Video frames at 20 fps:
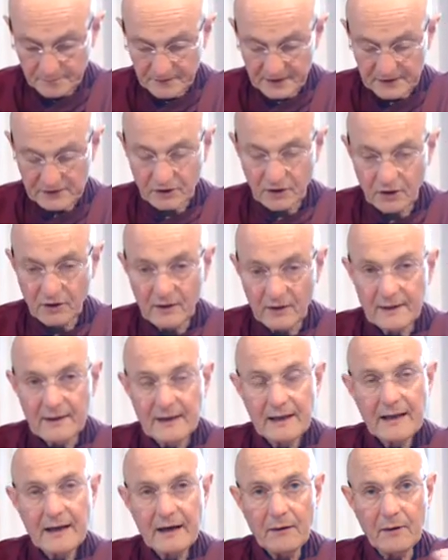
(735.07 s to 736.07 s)
So
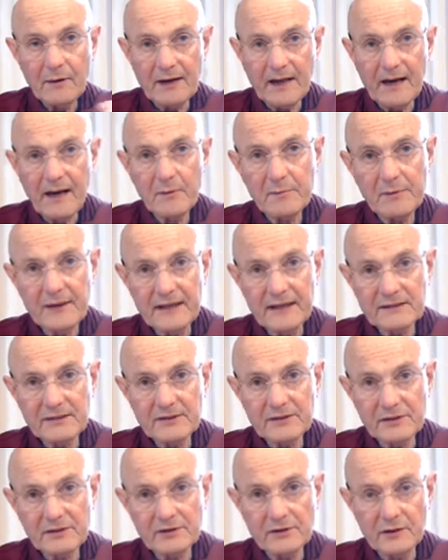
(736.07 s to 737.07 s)
what our practice
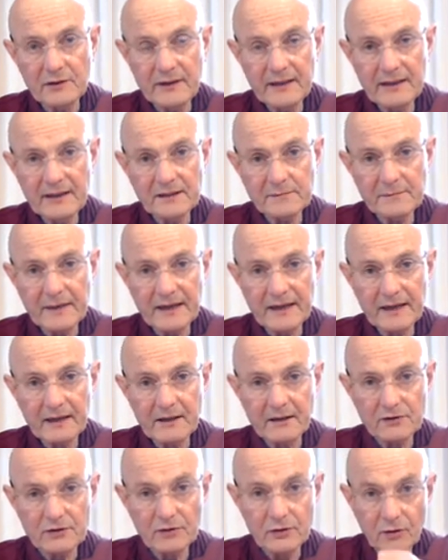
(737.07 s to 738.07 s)
is doing is making
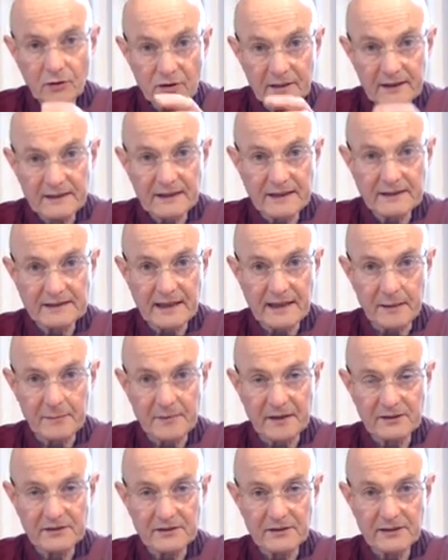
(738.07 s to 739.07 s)
us look at these
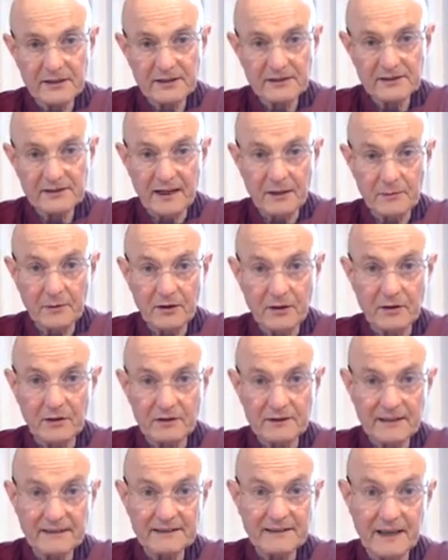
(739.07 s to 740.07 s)
habits and decide, well, look,
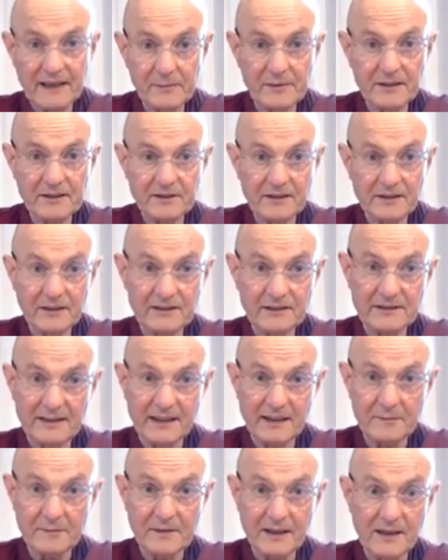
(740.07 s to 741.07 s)
this habit's going to
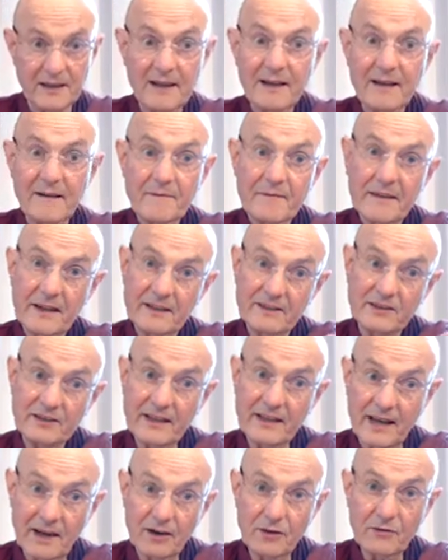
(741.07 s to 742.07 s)
take me into the
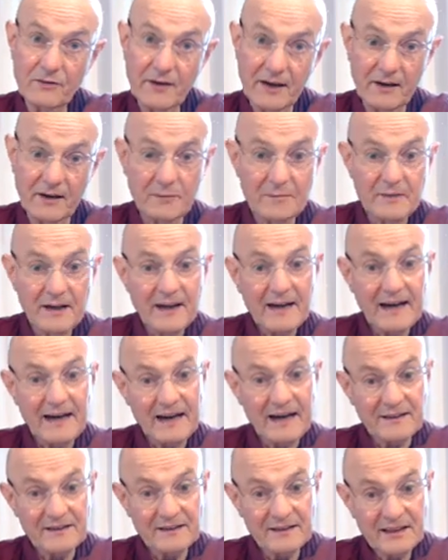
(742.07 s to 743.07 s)
hell realm,
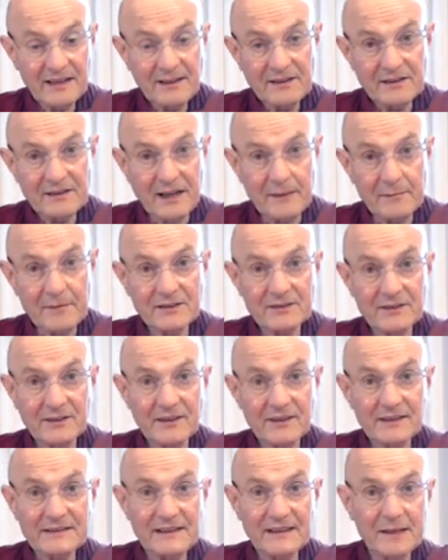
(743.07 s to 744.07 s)
and these habits are
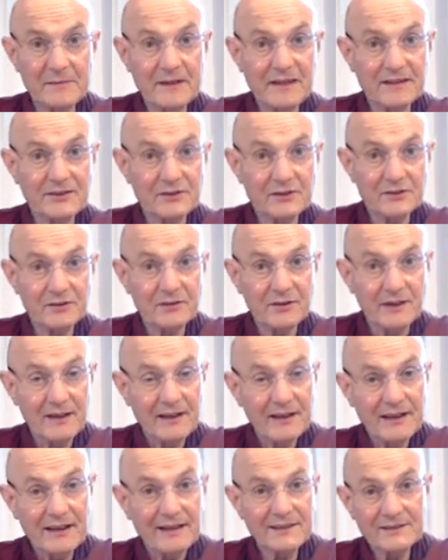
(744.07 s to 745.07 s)
going to take me
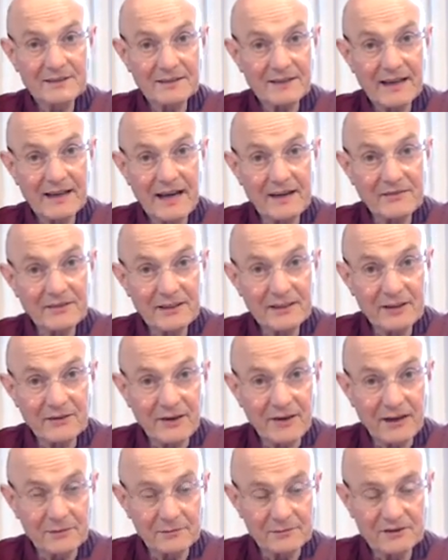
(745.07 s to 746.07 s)
into the heavenly
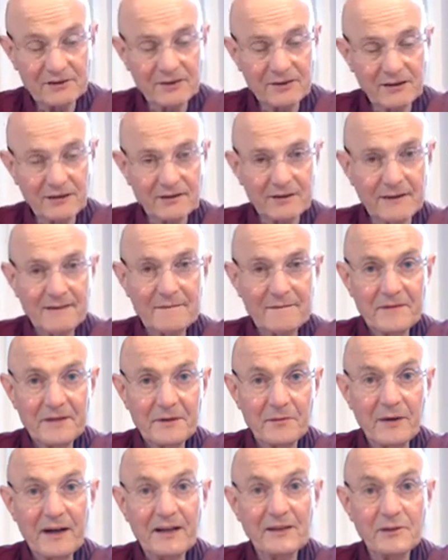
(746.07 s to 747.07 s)
realm. So
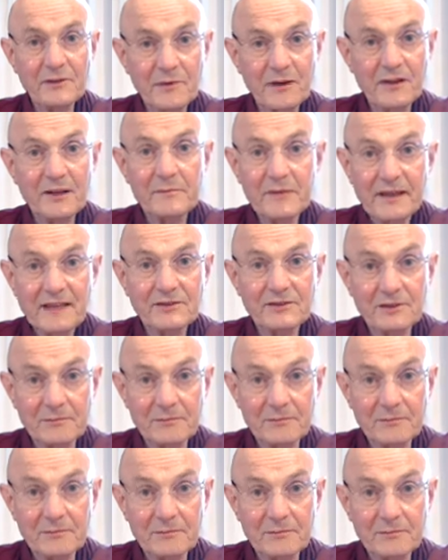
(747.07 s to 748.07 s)
where do you want to be
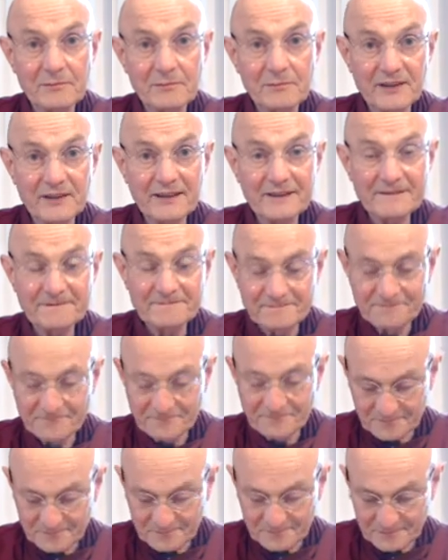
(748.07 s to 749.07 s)
tomorrow, you see?